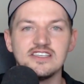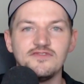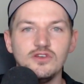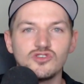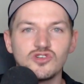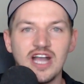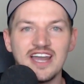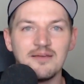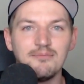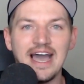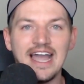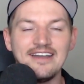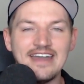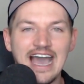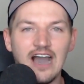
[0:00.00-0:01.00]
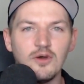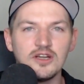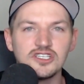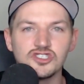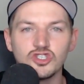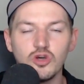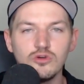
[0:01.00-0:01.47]
If you try to buy now, it
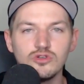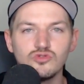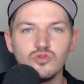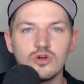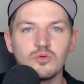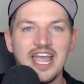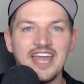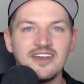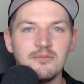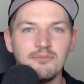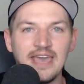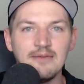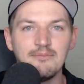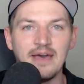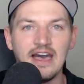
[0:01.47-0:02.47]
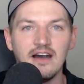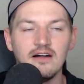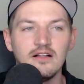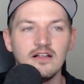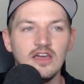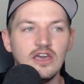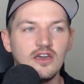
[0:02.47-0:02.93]
just goes to a random
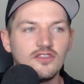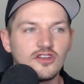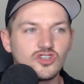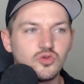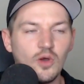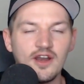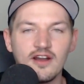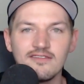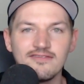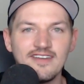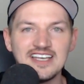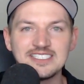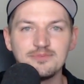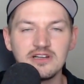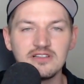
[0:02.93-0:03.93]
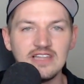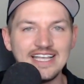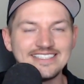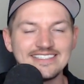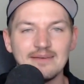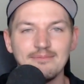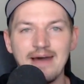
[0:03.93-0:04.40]
PayPal. The Twitter, Facebook
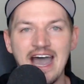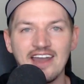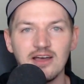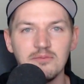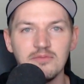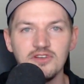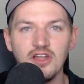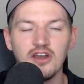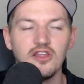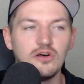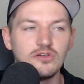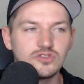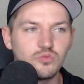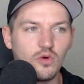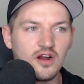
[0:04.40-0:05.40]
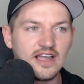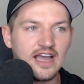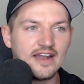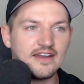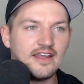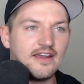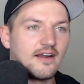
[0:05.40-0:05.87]
links at the bottom, none of those work
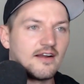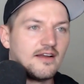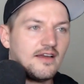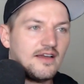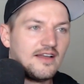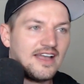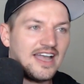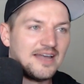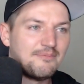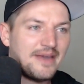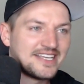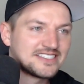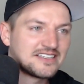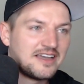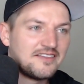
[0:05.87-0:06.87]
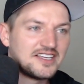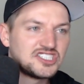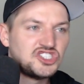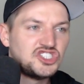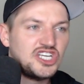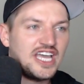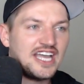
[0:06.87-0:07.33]
on here. And basically this
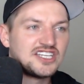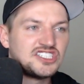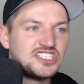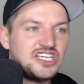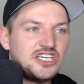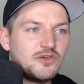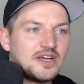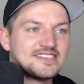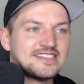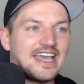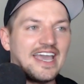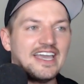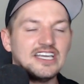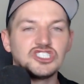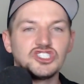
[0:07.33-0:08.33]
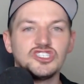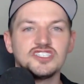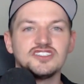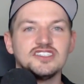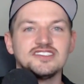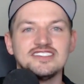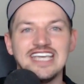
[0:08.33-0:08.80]
G H T U S A is
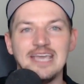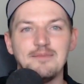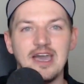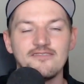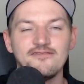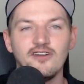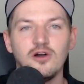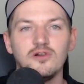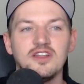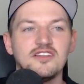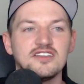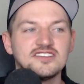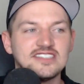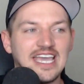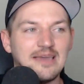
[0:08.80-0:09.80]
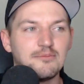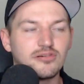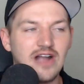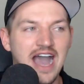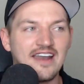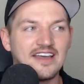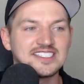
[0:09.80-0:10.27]
just the same headphone and the same
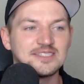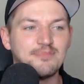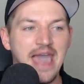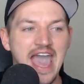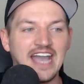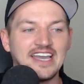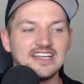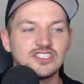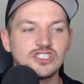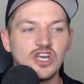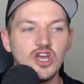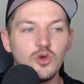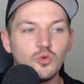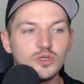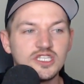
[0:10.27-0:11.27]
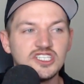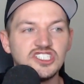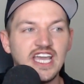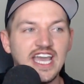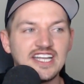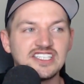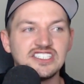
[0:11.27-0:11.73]
products package with the
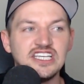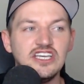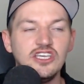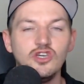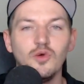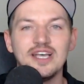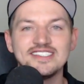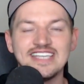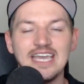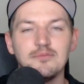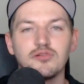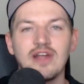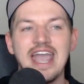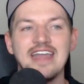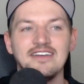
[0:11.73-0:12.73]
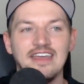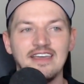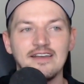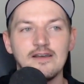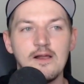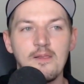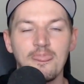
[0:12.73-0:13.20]
G H T U S A
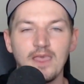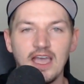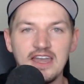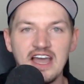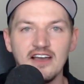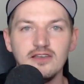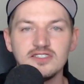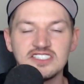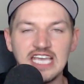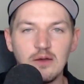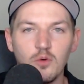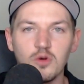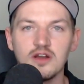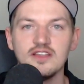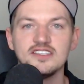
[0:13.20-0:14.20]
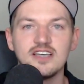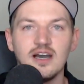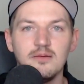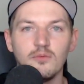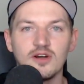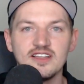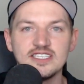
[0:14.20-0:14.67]
branding. And now you say, well, where do these,
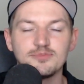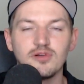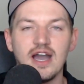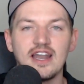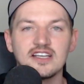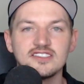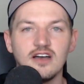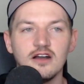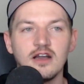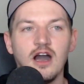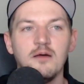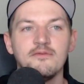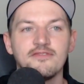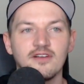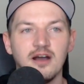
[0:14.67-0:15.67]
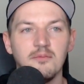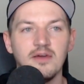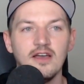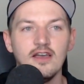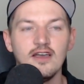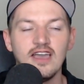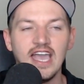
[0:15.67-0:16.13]
come, where do these products all come from?
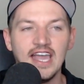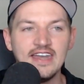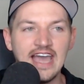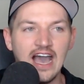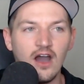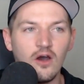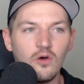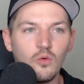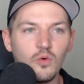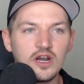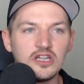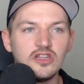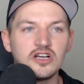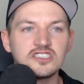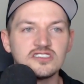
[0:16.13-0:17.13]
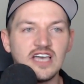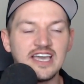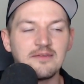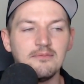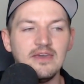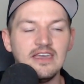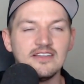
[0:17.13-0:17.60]
And now what it looks like
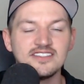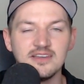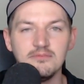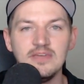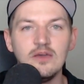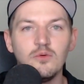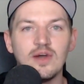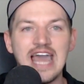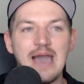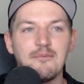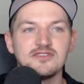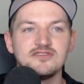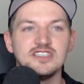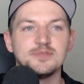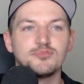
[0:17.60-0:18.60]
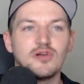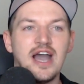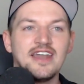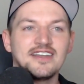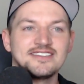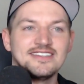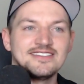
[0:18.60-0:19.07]
me, to me, what happens to these
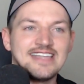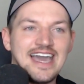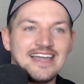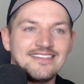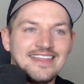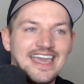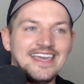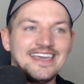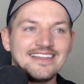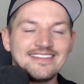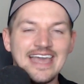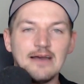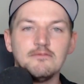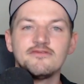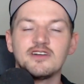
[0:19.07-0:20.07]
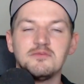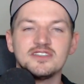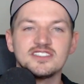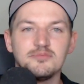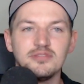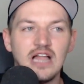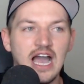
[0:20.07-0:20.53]
products is that they get them from a
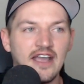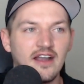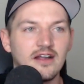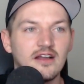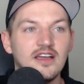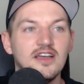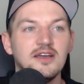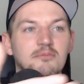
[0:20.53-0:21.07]
supplier.